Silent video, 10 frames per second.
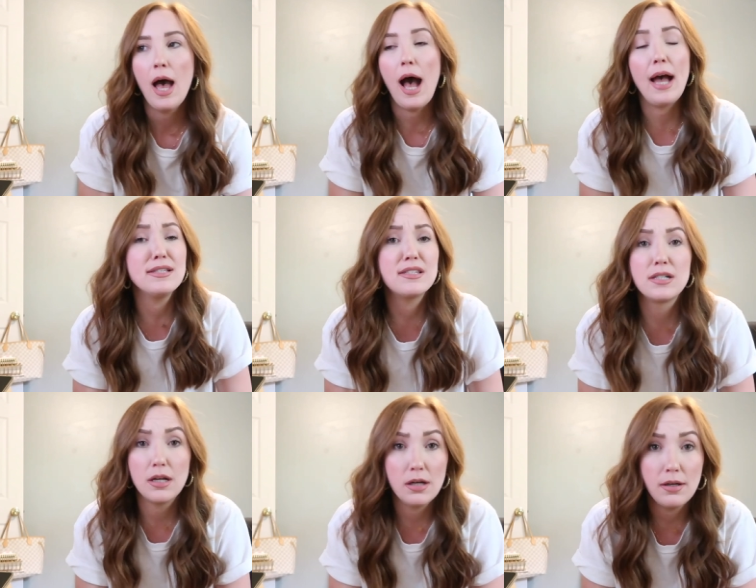I
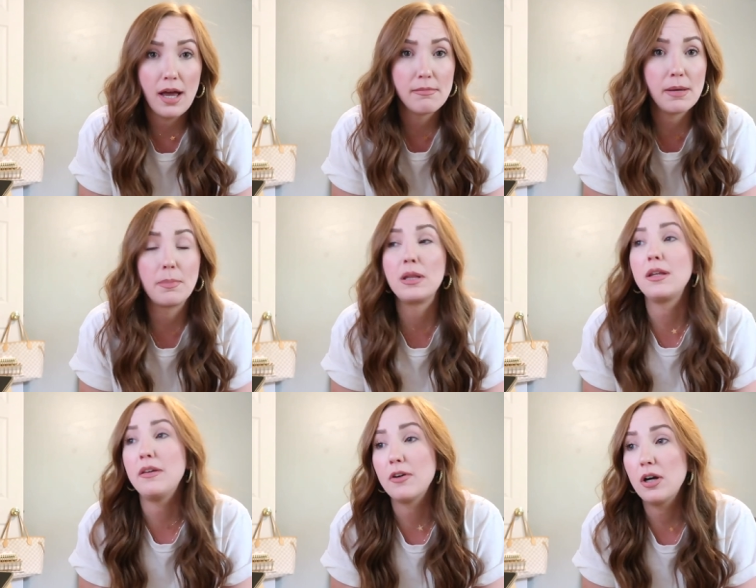still am a
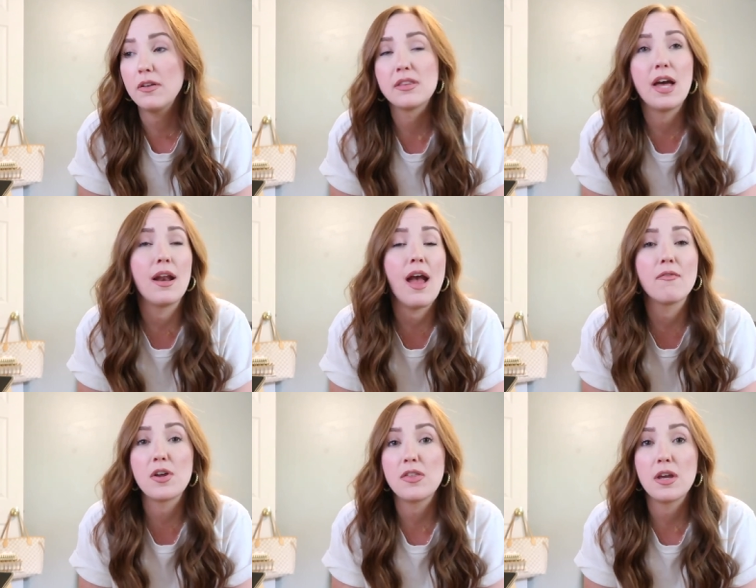believer that
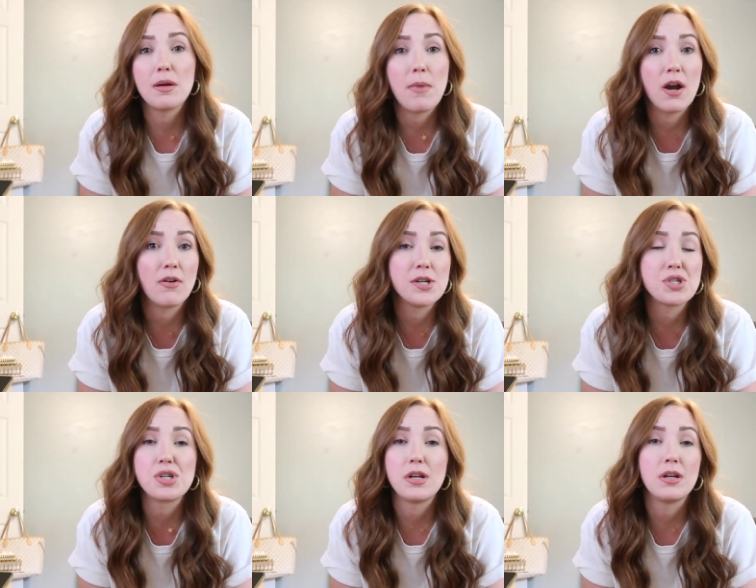everything in
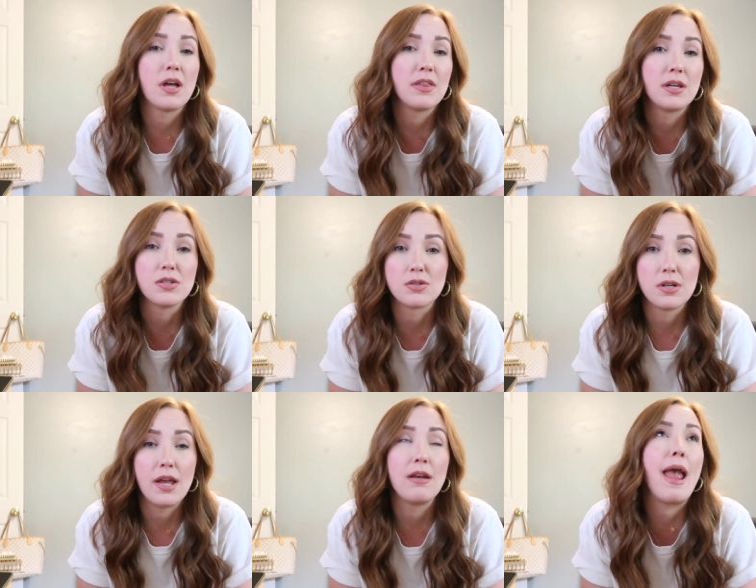moderation and nothing is
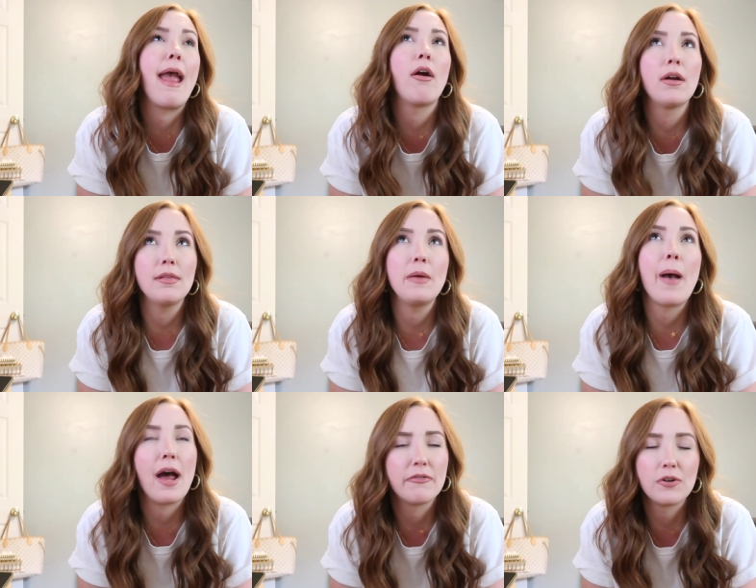inherently
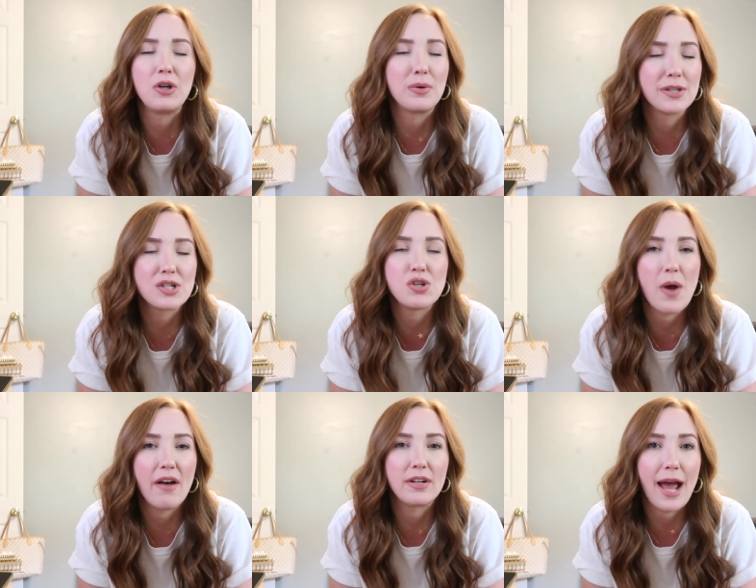bad for you unless you
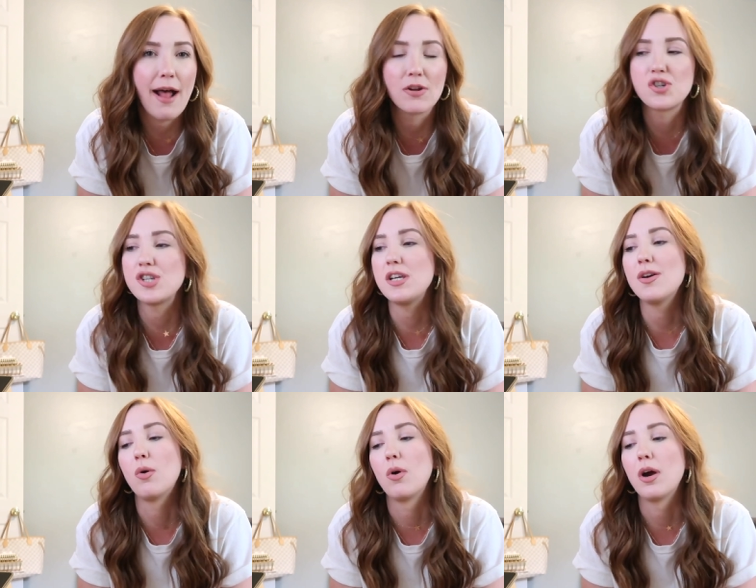have an allergy
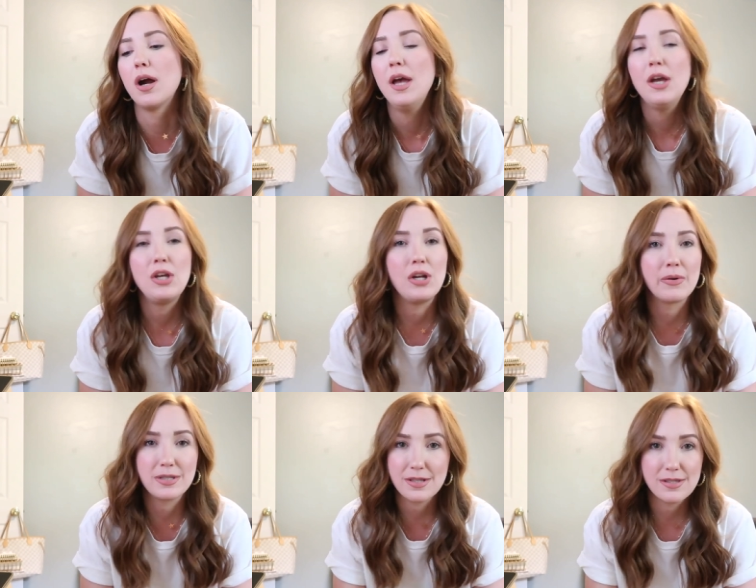or, you know,
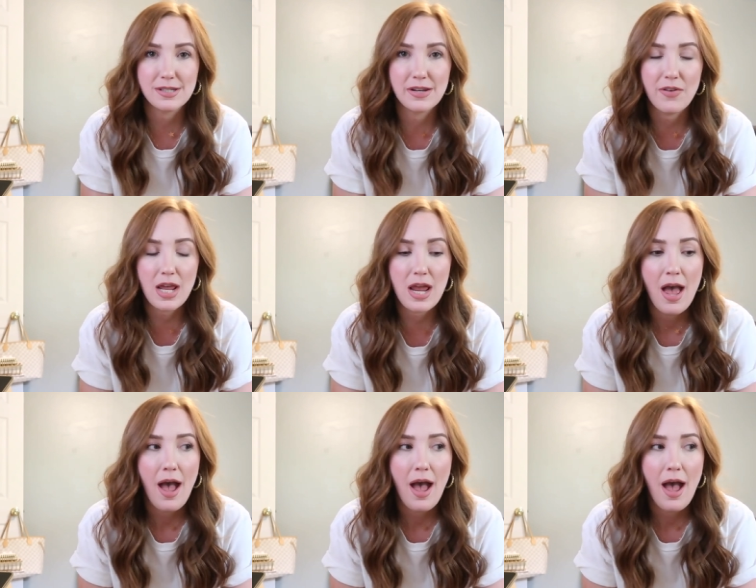a sensitivity.